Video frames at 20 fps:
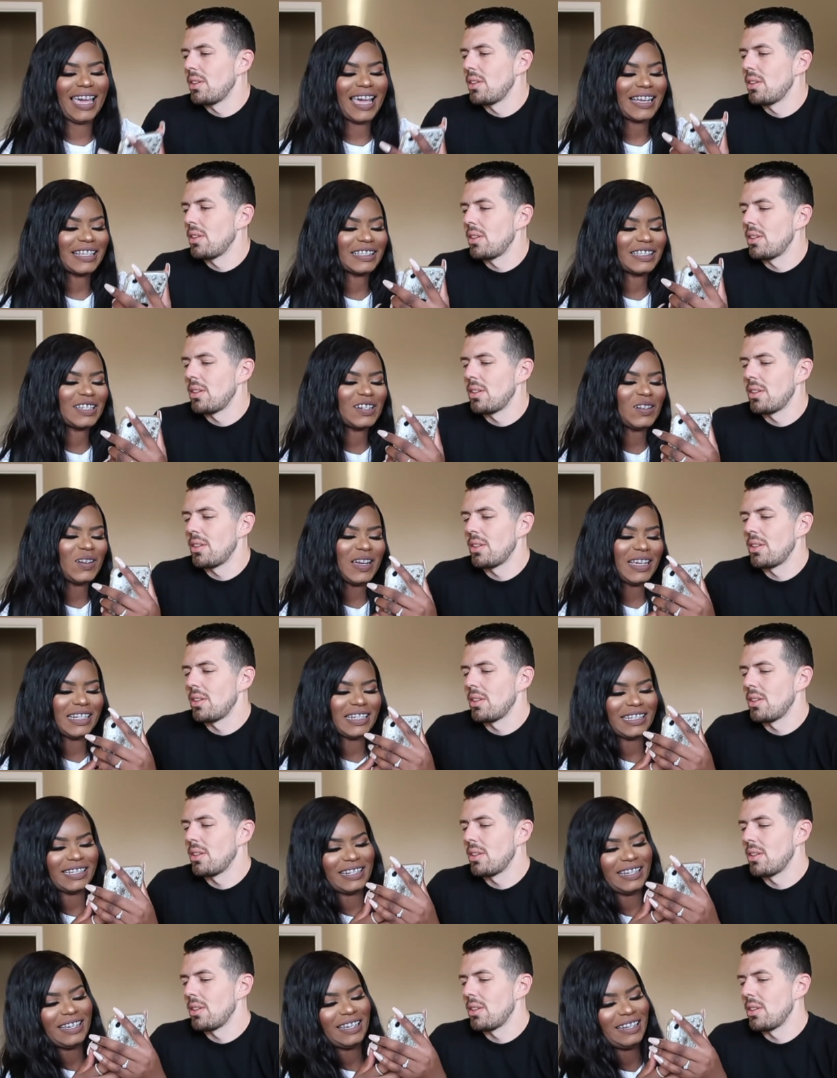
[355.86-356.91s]
Speaker 1: Next
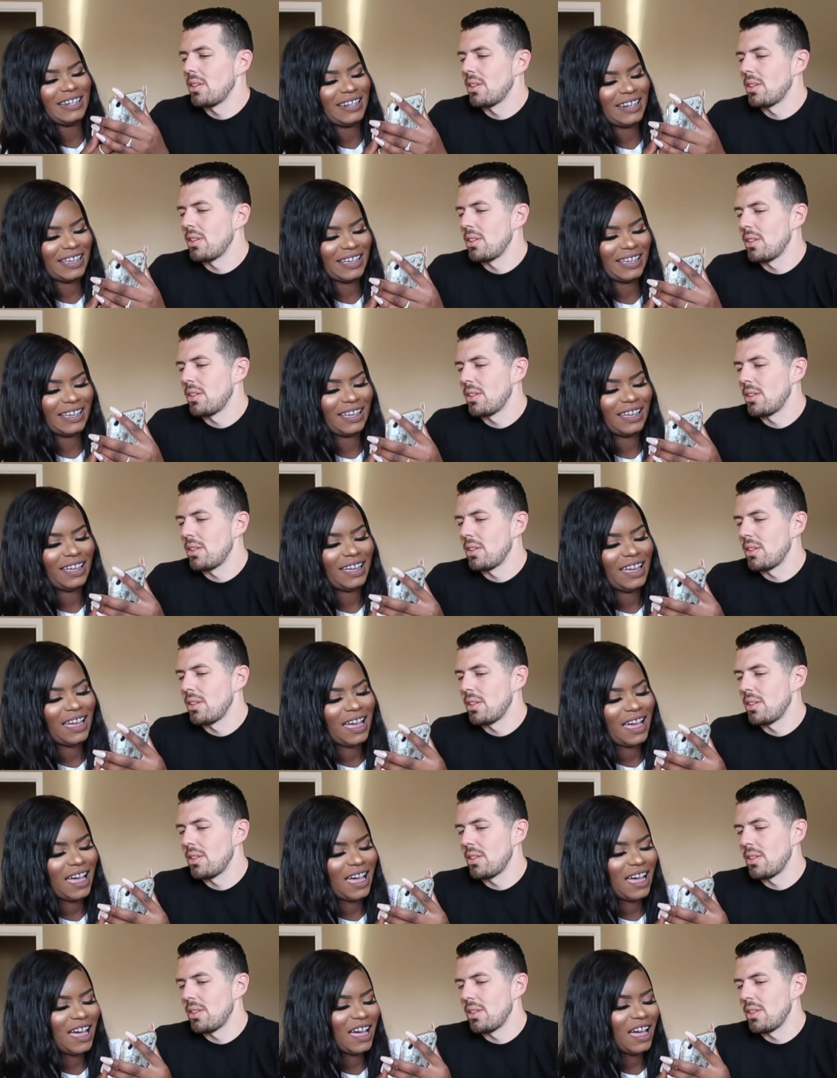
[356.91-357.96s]
question.
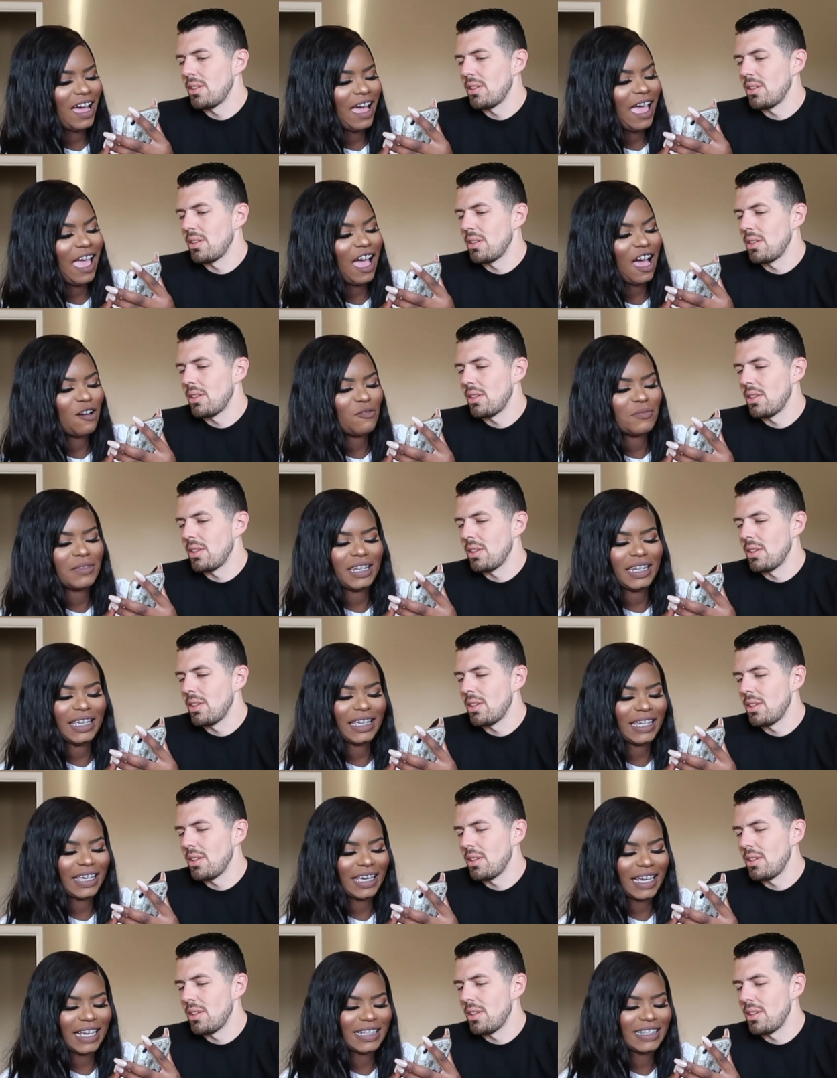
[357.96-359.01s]
How many
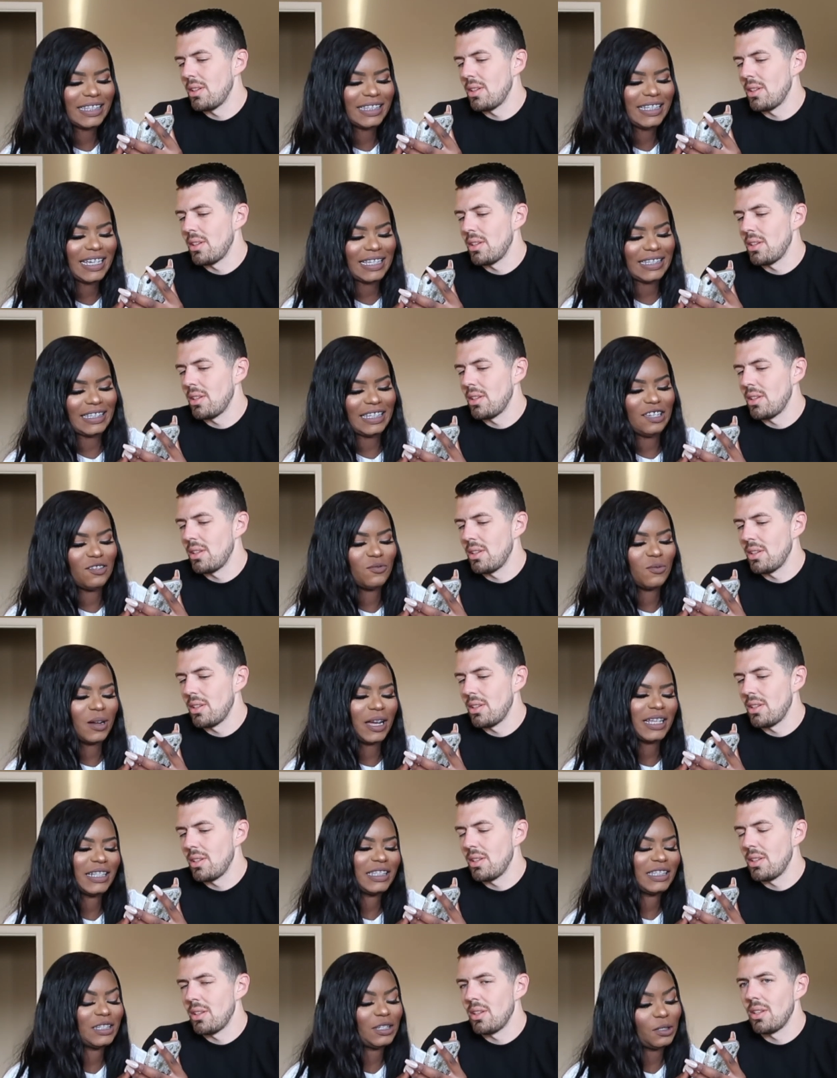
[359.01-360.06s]
kids does he
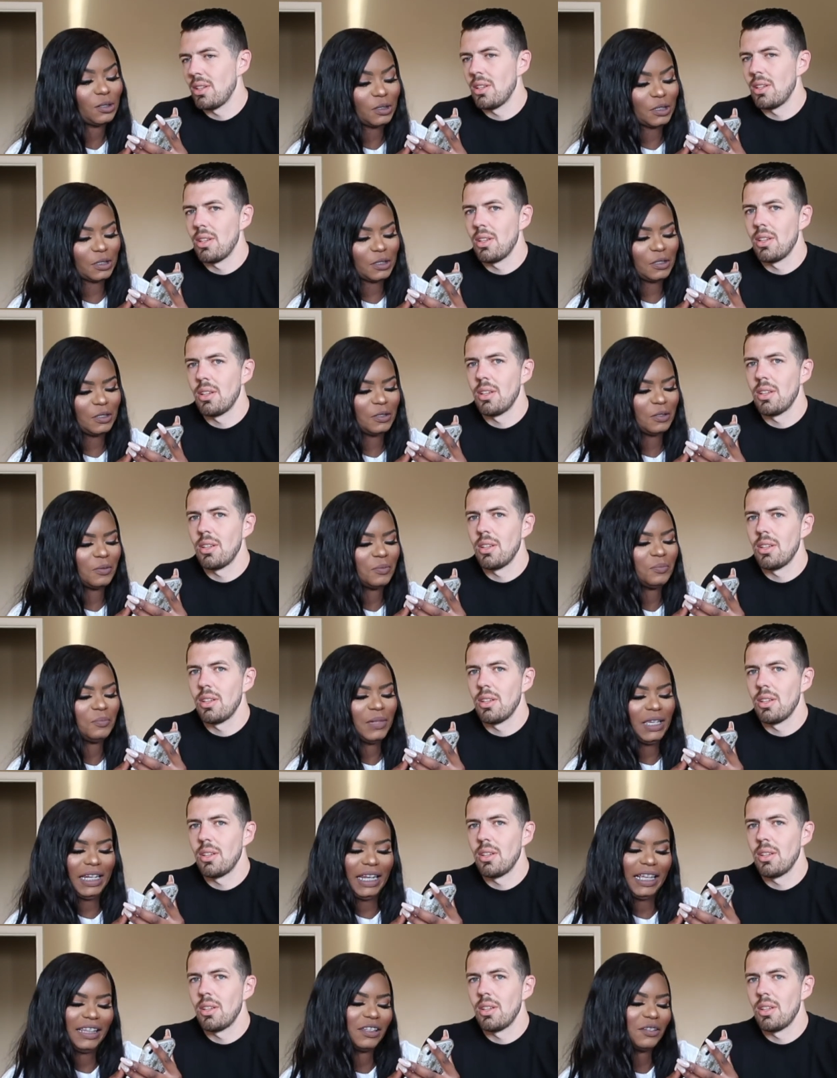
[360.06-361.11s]
want total,
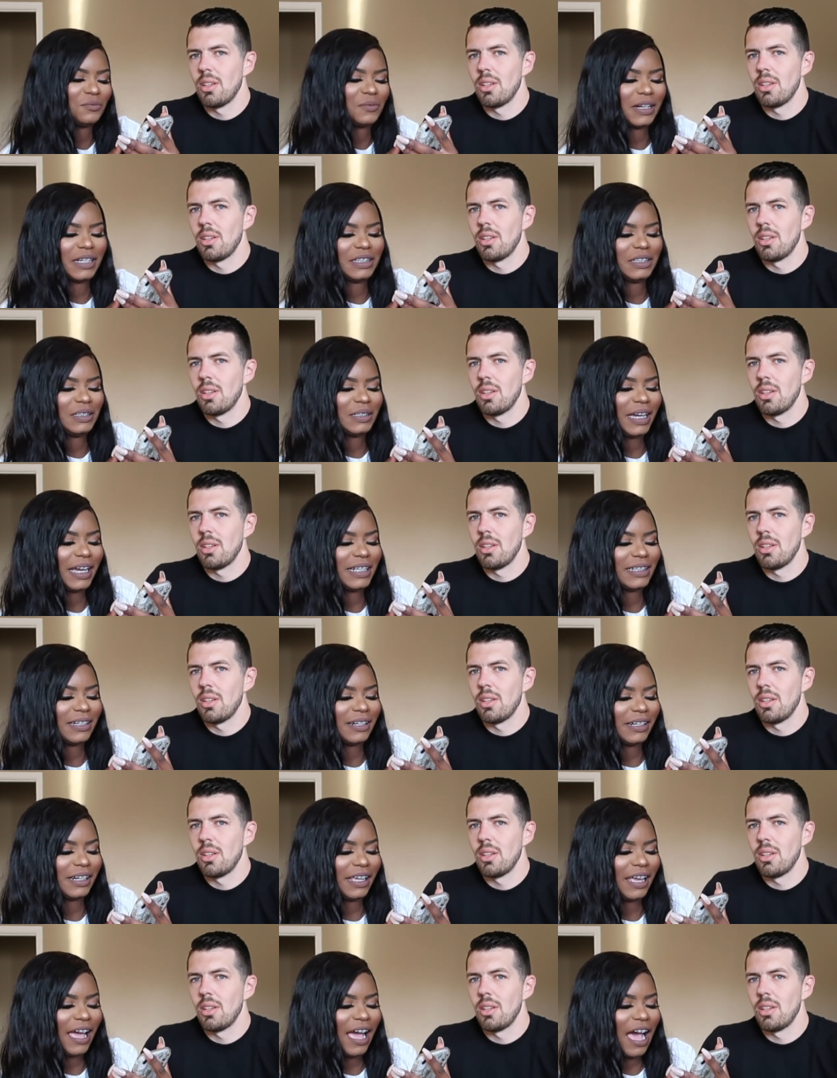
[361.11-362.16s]
meaning the ones you guys
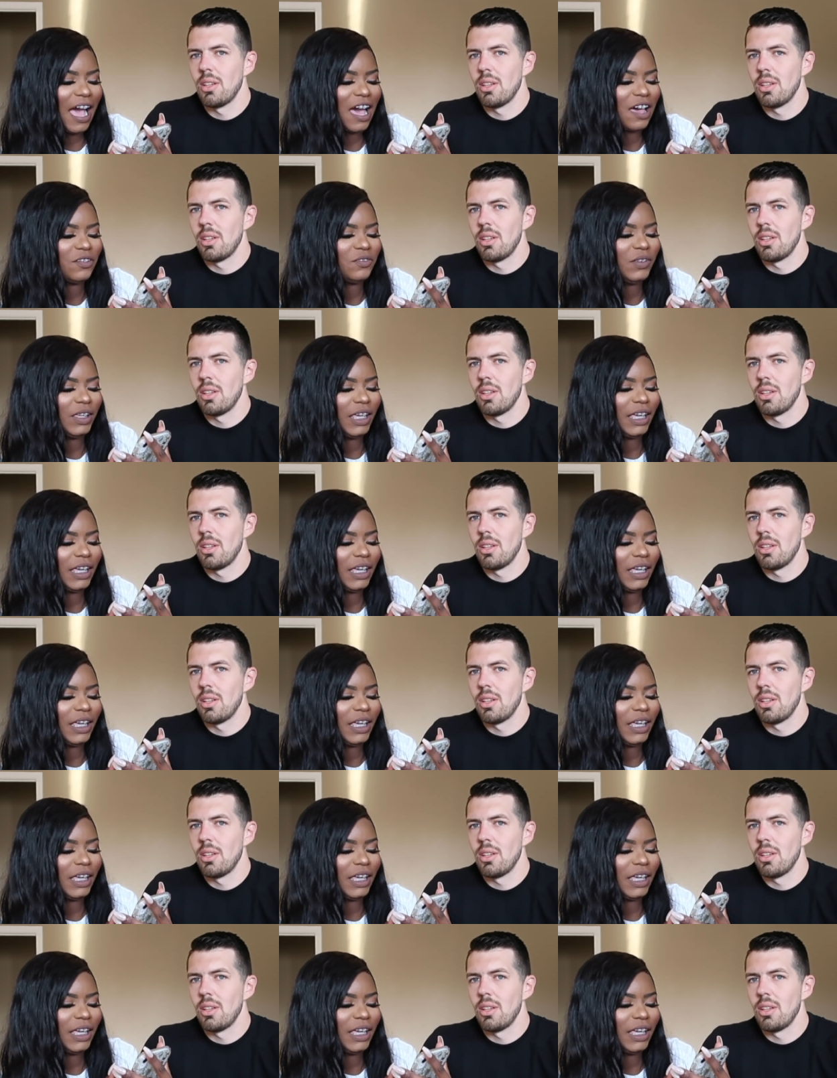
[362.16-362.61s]
already have